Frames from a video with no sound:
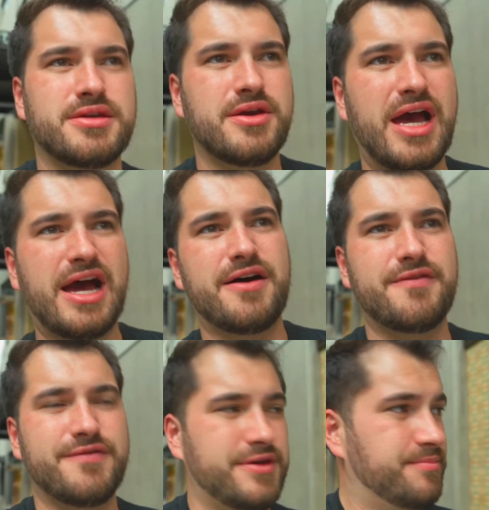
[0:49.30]
You
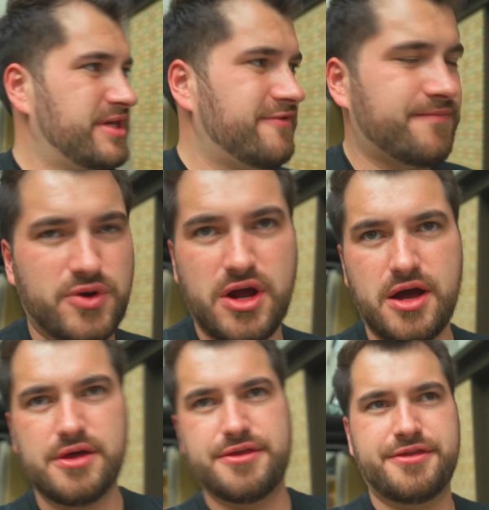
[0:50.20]
have the beef
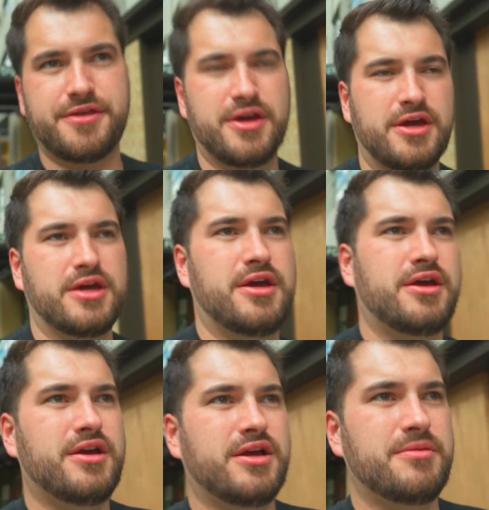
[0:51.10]
broth,
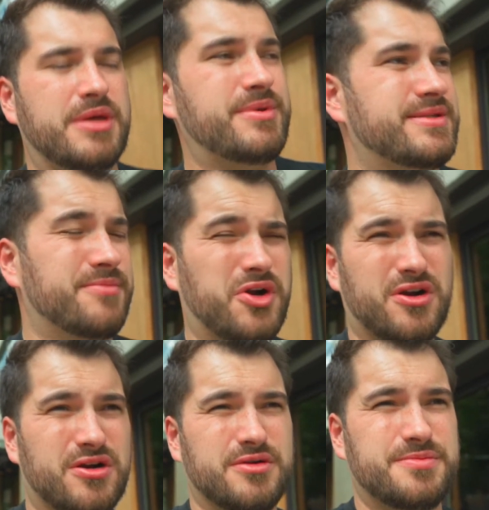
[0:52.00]
maybe some
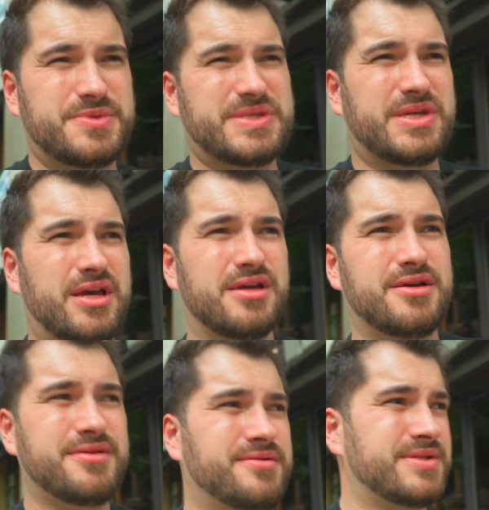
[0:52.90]
herbs,
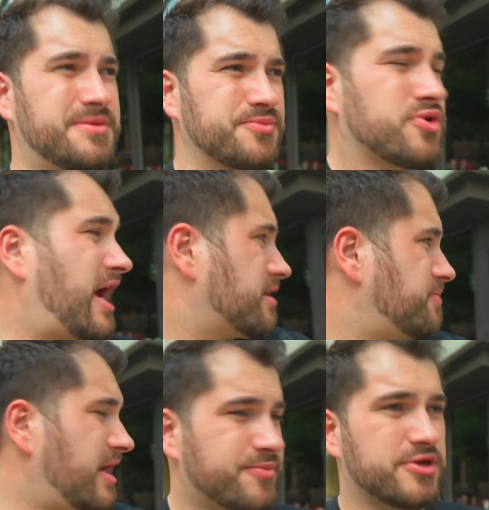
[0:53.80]
some cracked
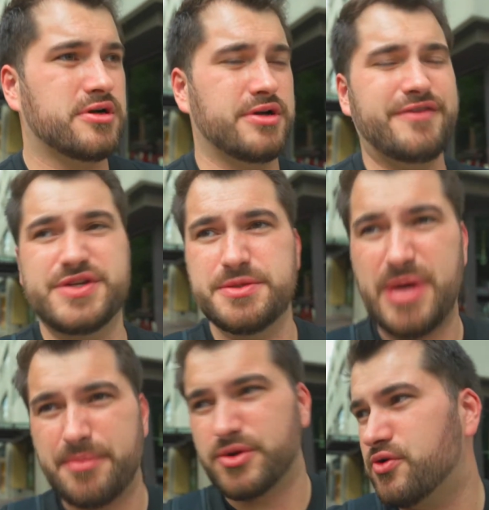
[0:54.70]
pepper, or even just
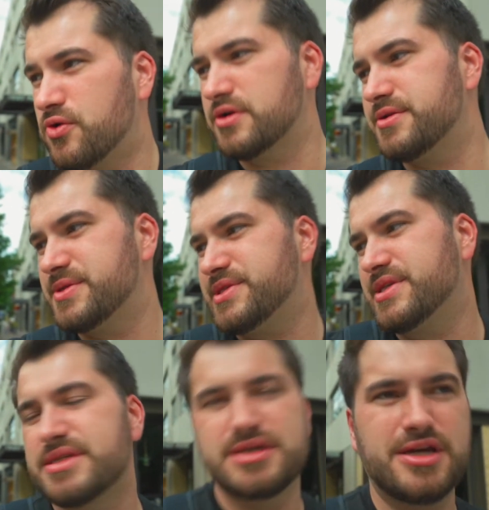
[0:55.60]
peppercorns,
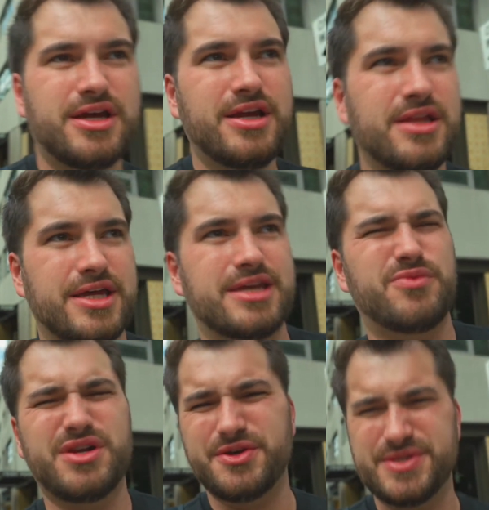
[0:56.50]
just like in
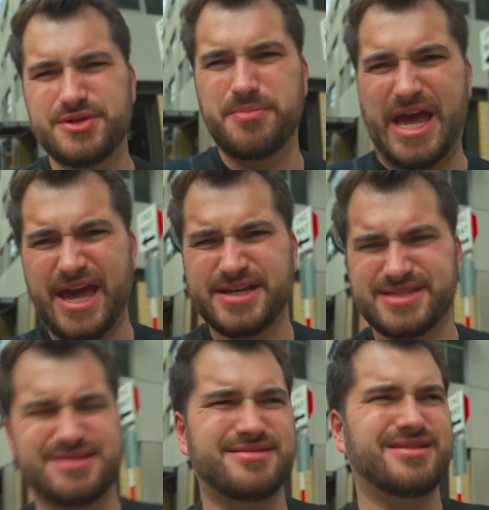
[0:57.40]
one of those little bags.
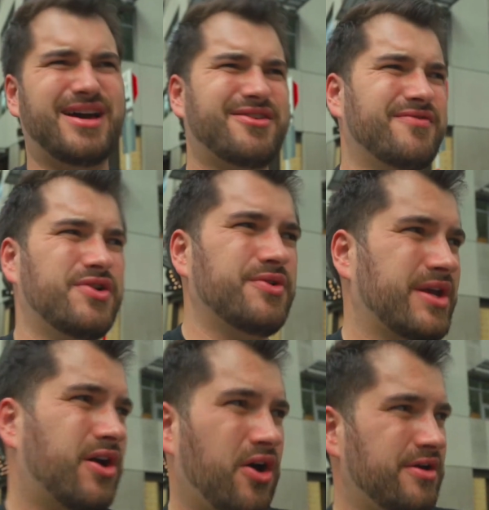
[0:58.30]
I don't even know what they
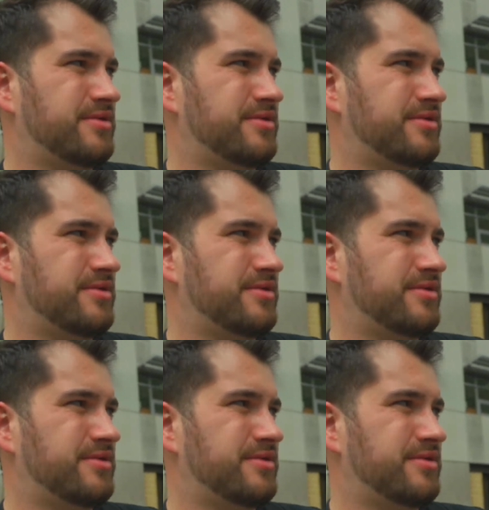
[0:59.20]
call it.